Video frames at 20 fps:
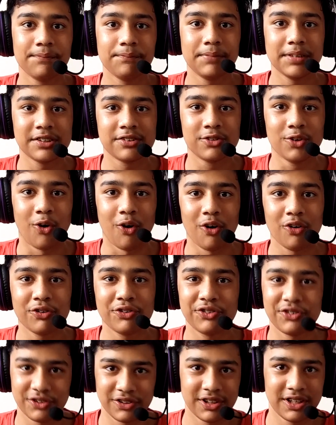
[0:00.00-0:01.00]
pissed
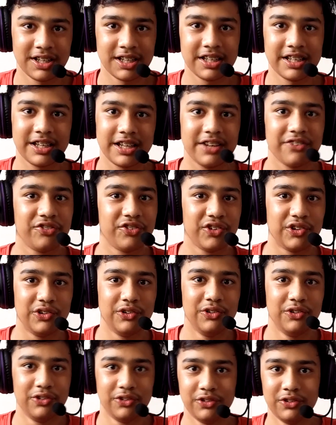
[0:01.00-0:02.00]
off, if
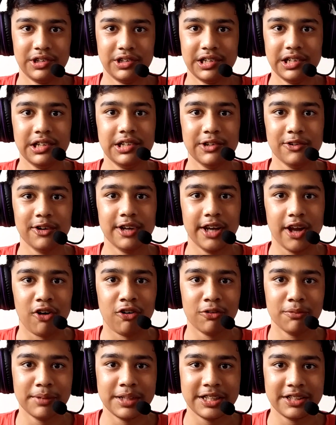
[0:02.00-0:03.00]
you do
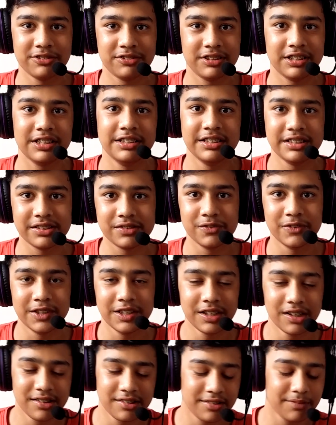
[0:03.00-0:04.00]
allow me to say these
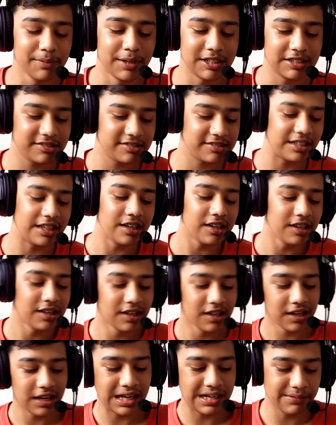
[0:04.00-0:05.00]
words, but still
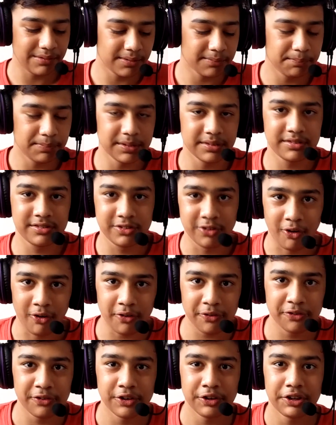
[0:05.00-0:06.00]
I'm pissed
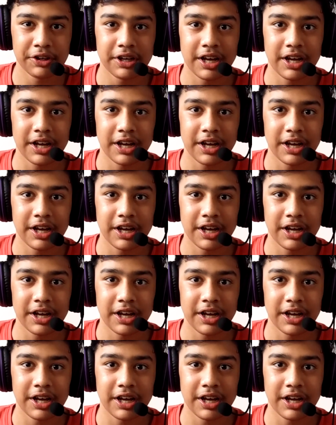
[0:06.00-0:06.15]
off.